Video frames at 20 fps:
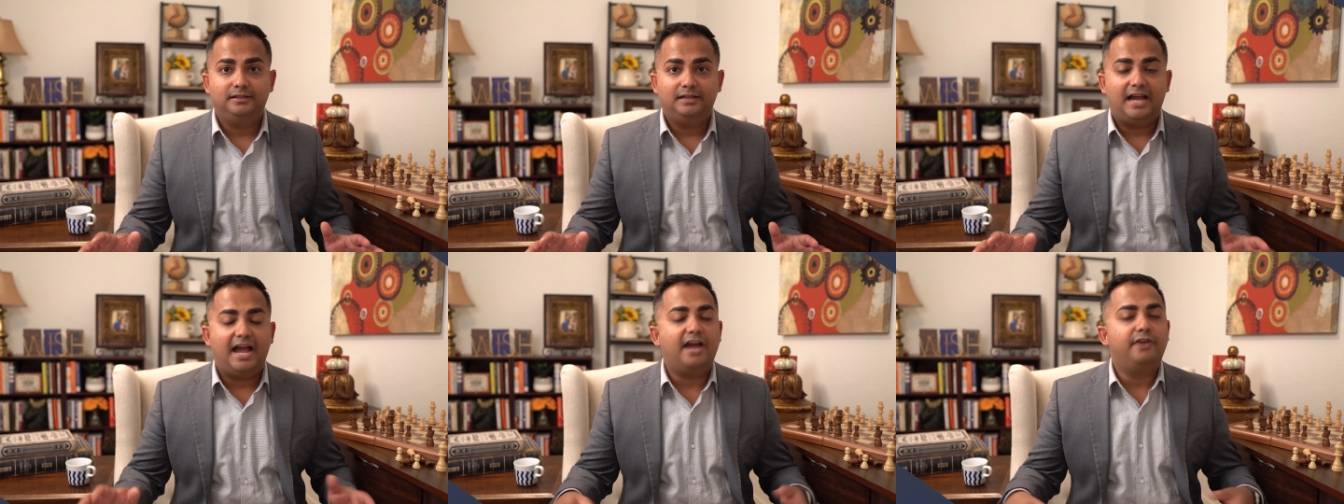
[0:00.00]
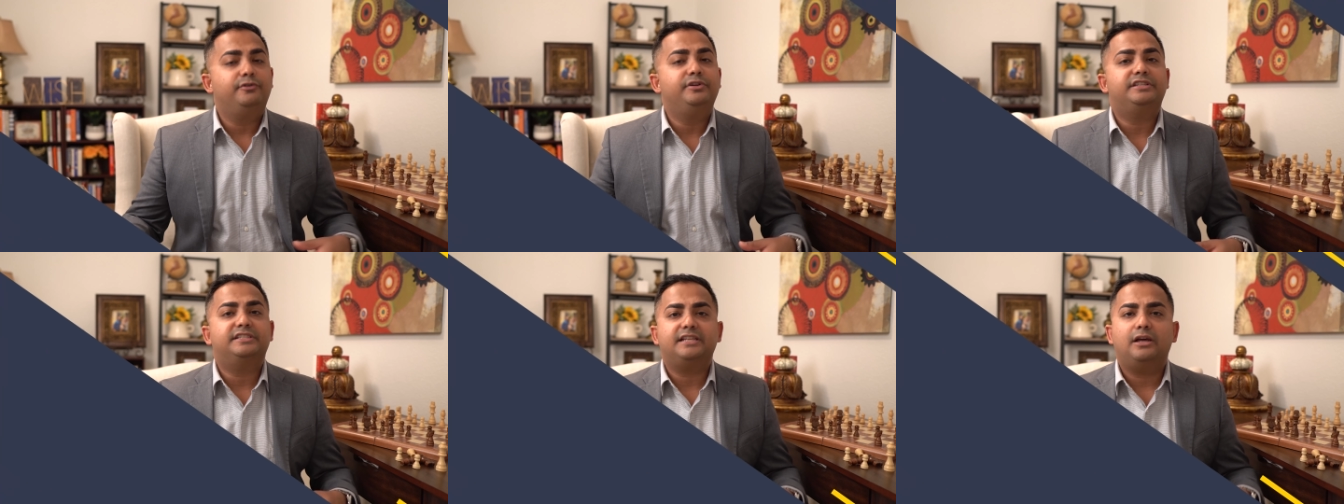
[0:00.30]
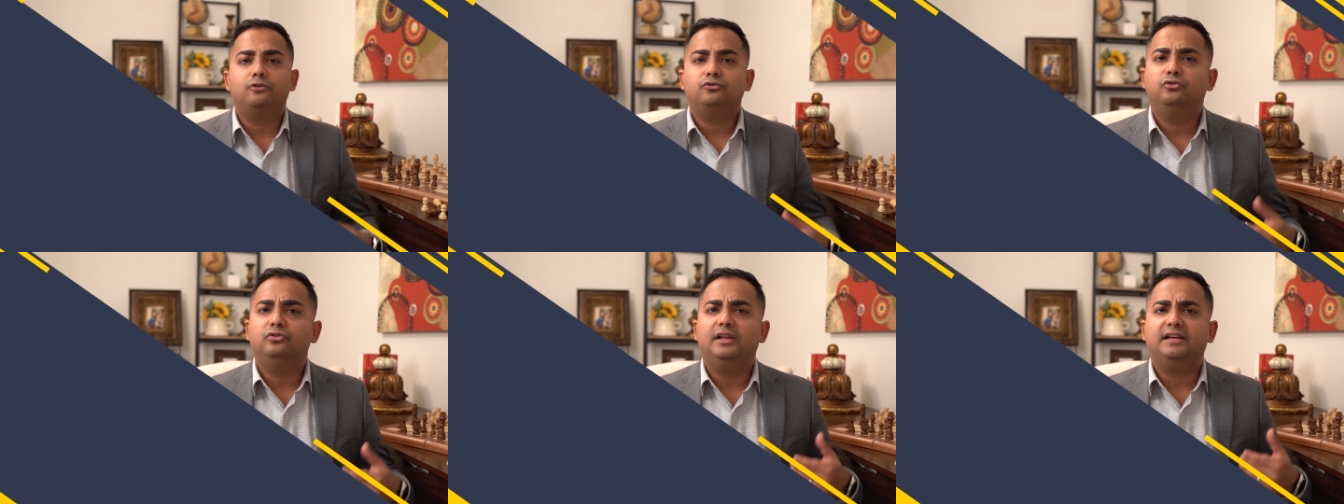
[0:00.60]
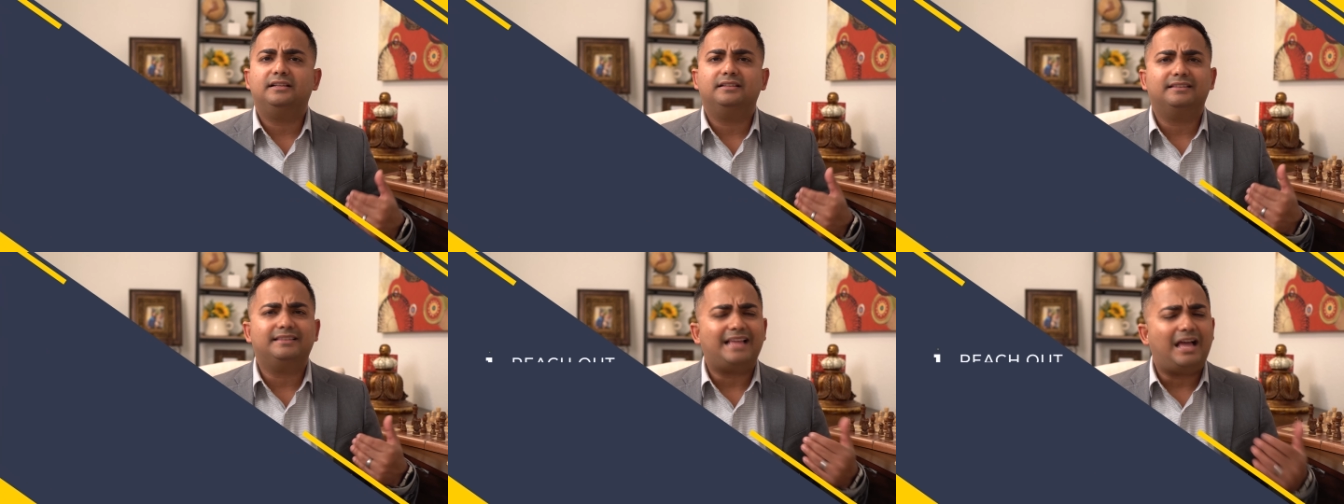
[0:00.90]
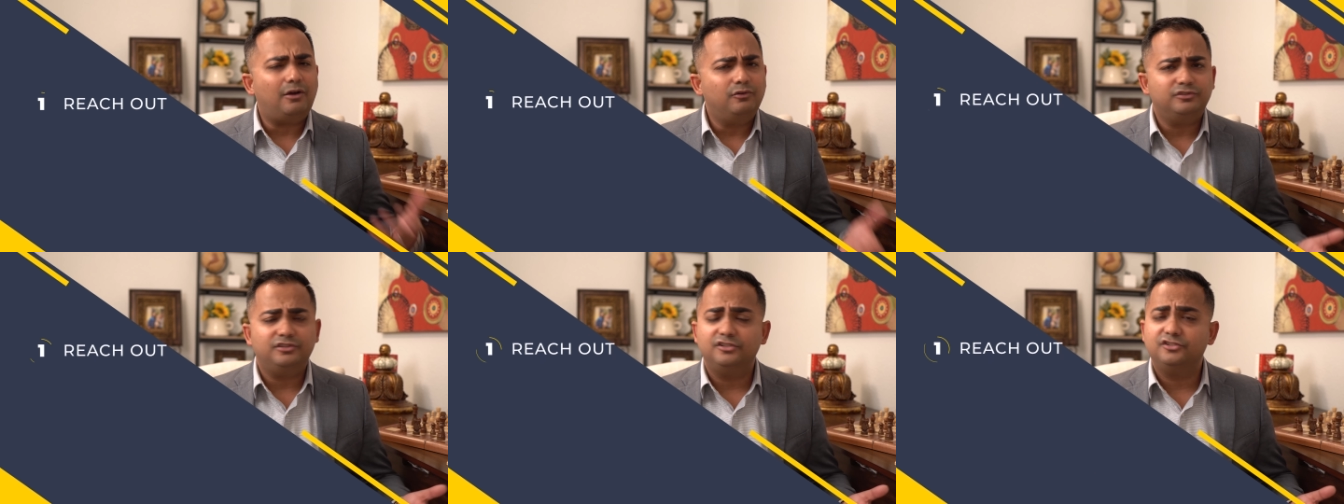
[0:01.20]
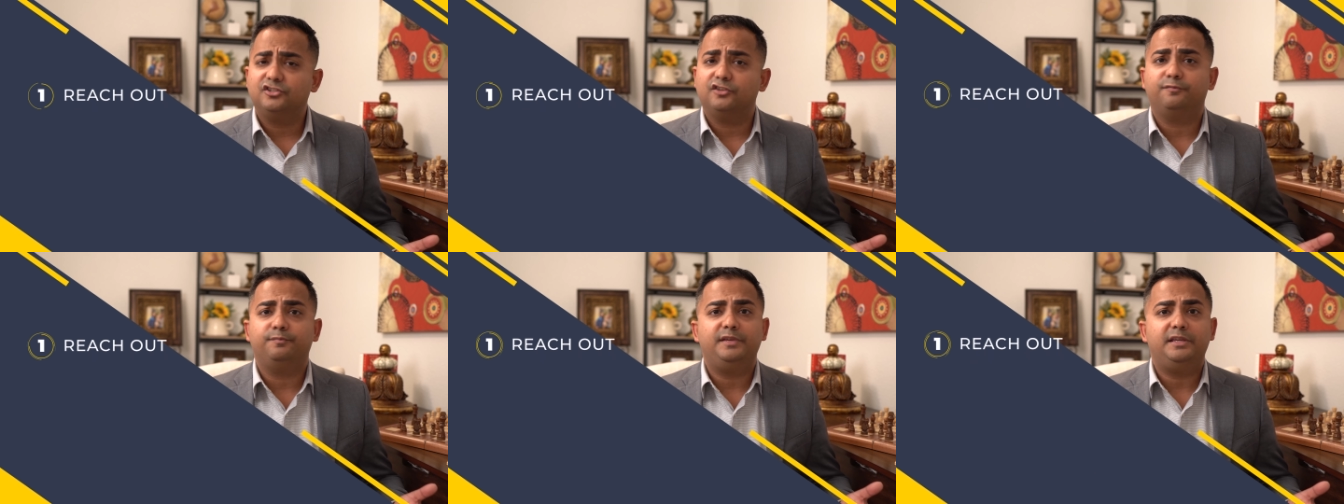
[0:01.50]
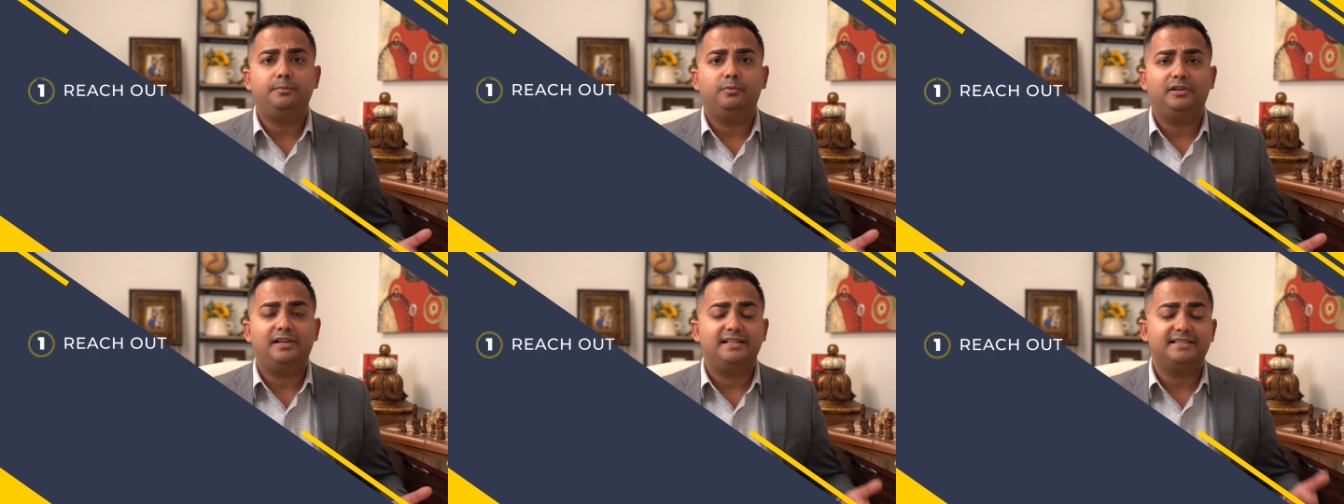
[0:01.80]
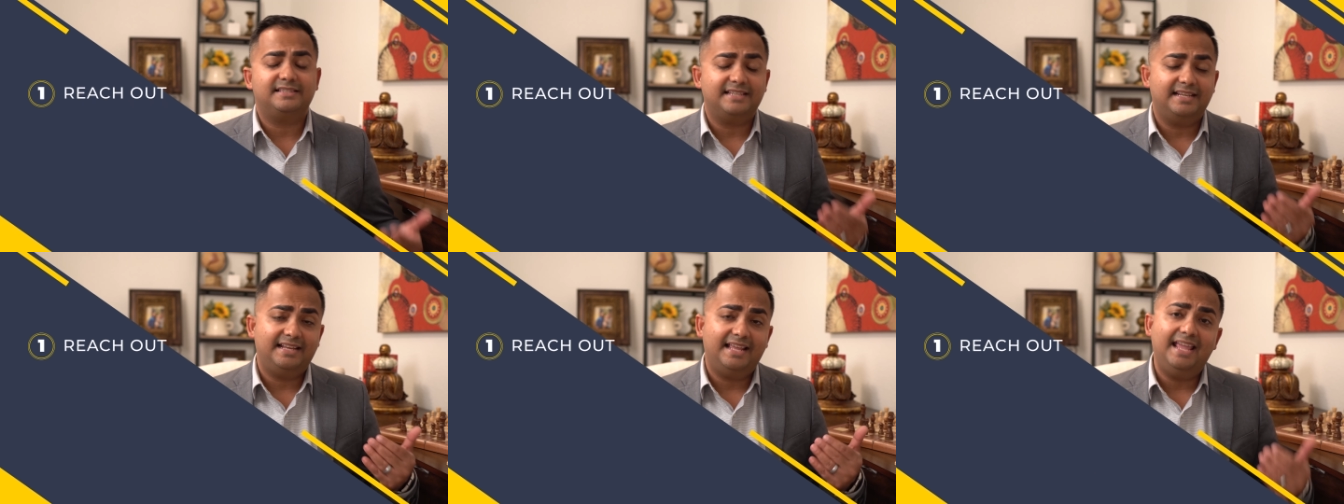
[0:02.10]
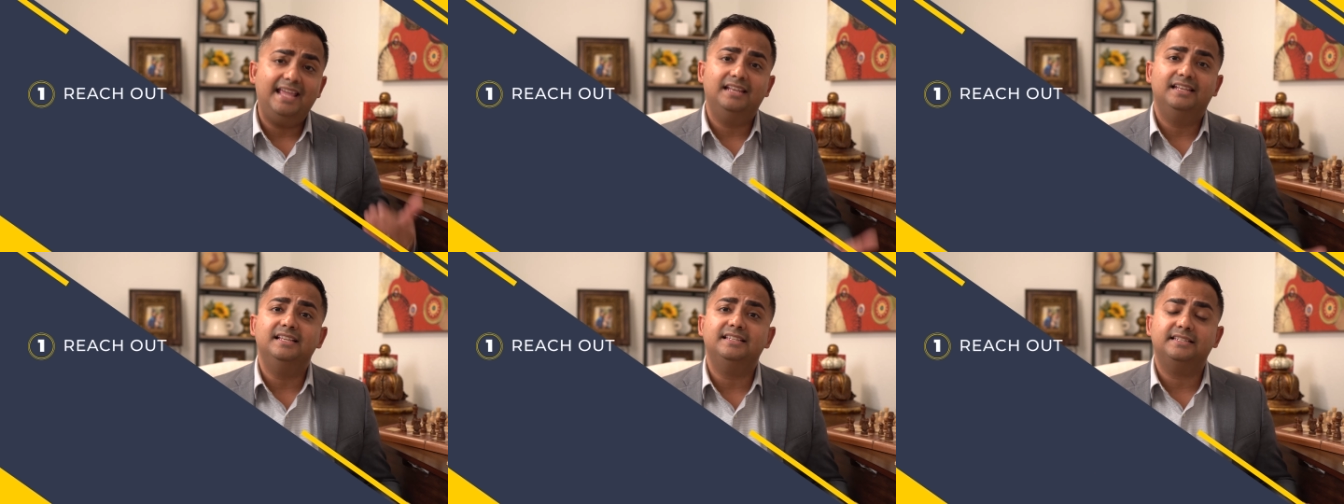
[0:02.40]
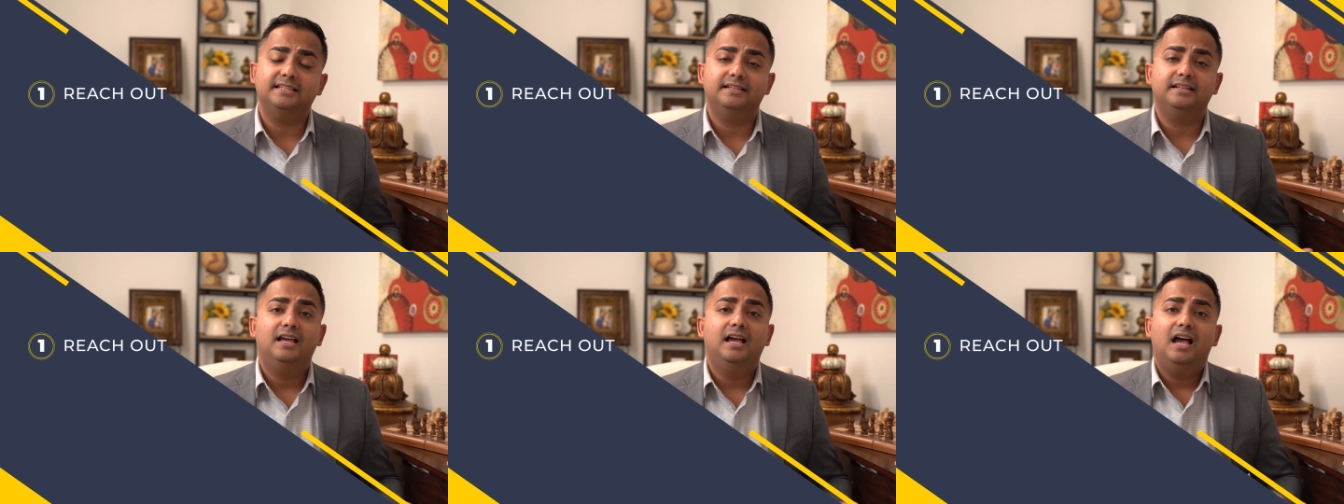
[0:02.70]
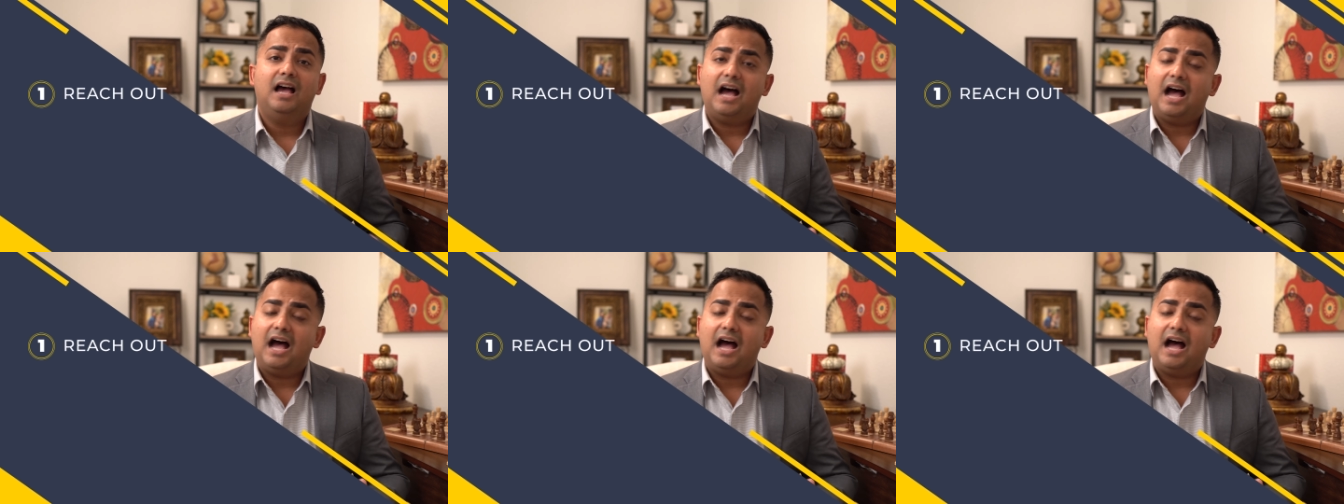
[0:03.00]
I reached out to like thousands of people and said, hey, listen,